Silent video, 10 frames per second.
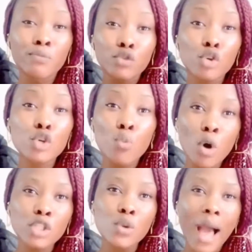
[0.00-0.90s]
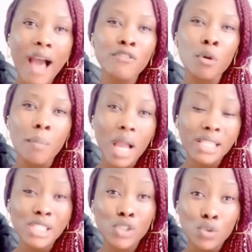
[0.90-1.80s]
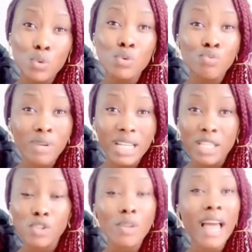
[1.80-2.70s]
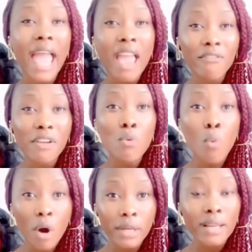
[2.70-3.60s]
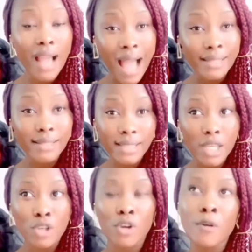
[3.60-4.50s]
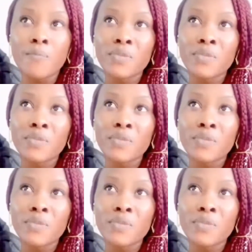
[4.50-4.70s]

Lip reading: So you want to have your marketing tools ready so that everyone can see you.